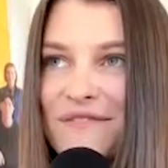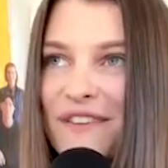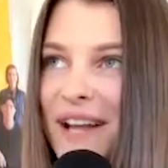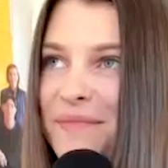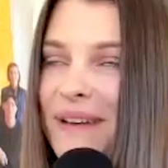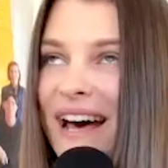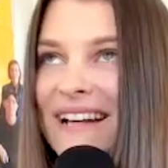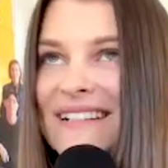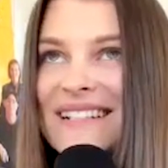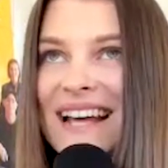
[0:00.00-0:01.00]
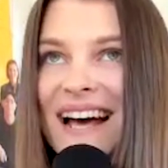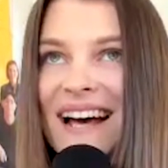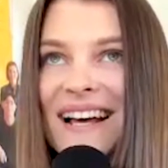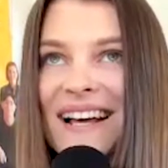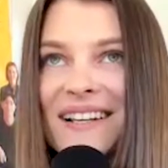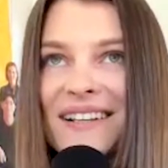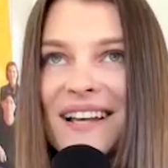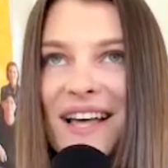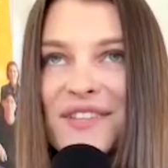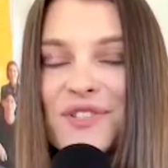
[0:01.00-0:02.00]
but a
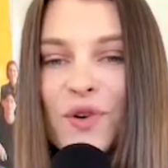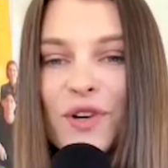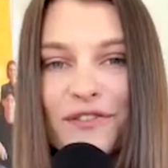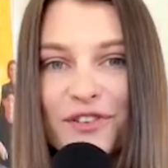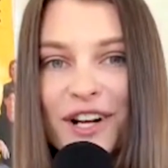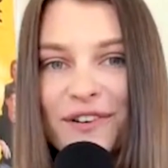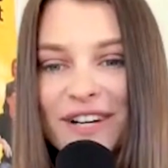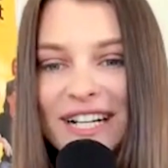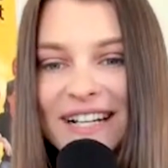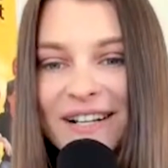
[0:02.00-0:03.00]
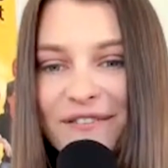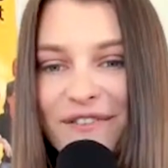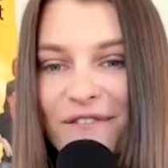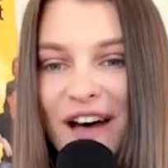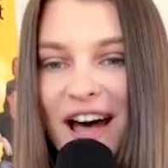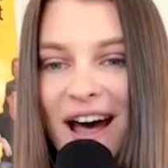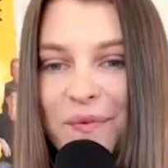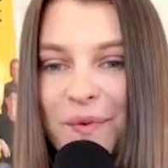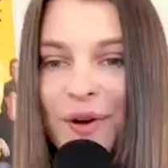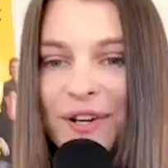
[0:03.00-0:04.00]
story of grit, really, of
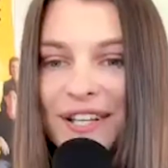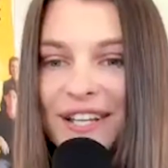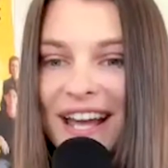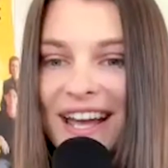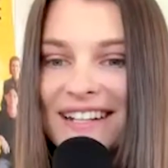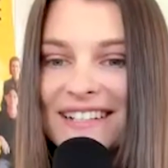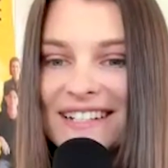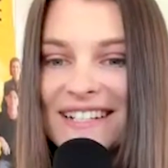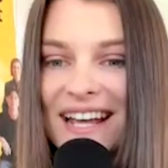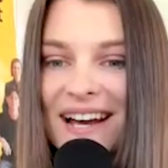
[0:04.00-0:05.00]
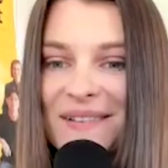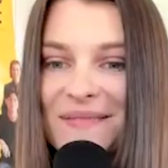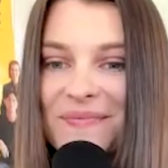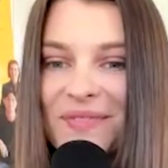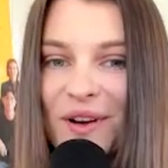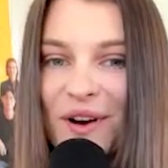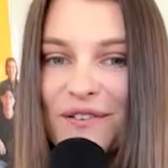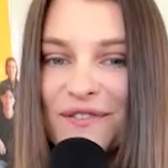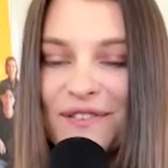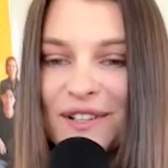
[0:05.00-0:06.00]
hard work and
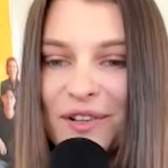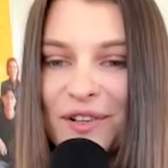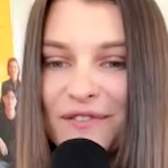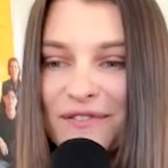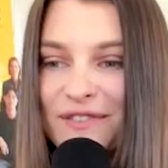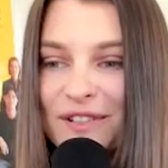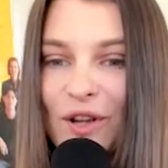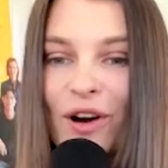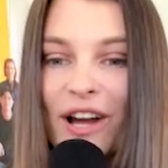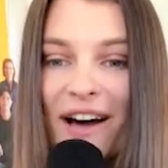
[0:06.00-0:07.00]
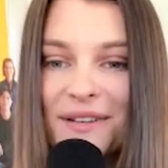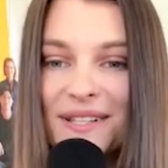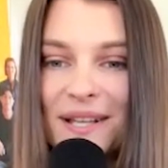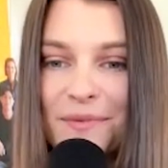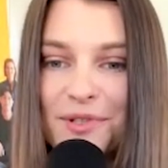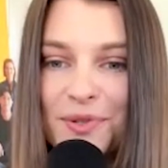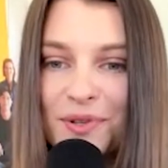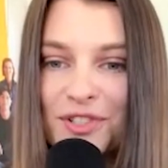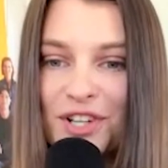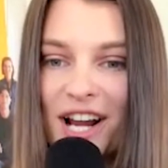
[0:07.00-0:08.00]
of a lot of long hours, I'm
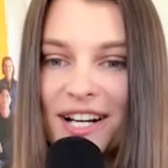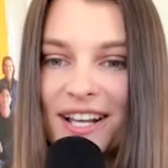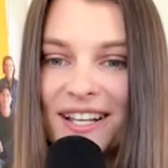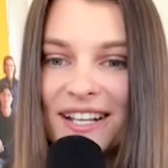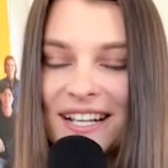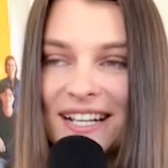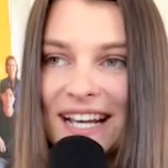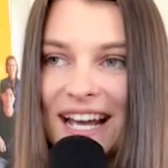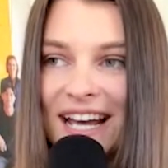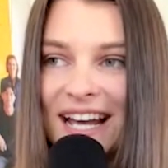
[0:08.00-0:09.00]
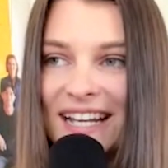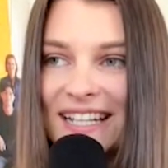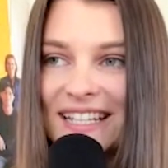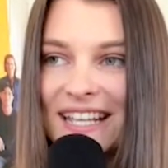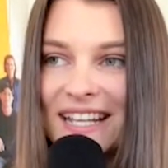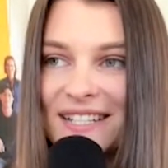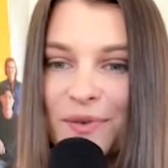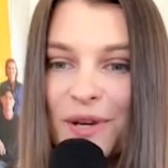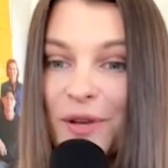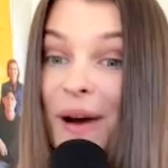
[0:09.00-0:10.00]
sure, trying to get to
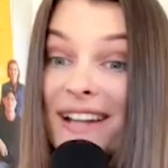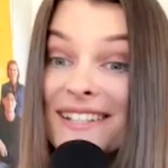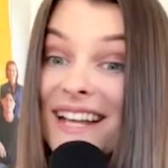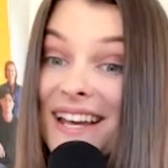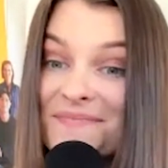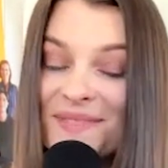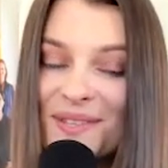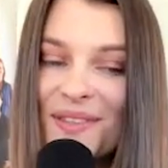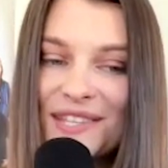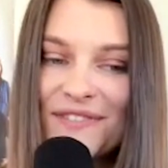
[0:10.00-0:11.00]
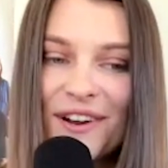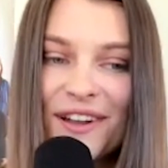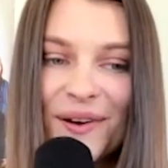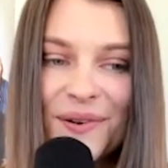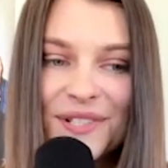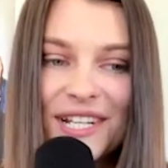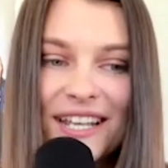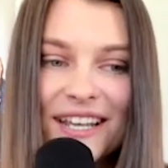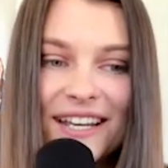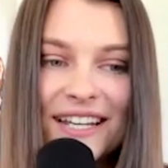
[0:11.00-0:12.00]
where you are today. So that's very cool to
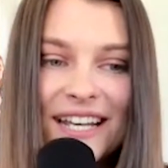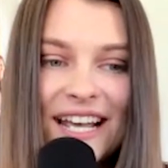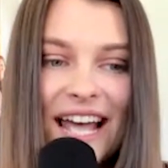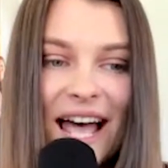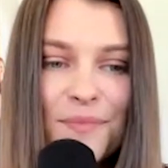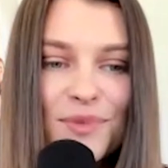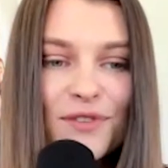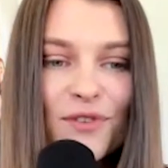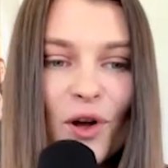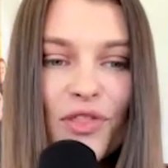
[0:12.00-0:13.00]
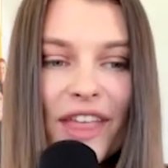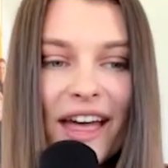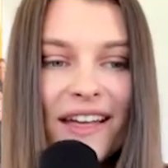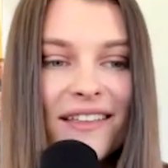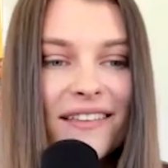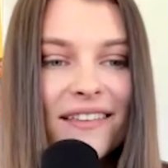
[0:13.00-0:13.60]
hear. Sort of on that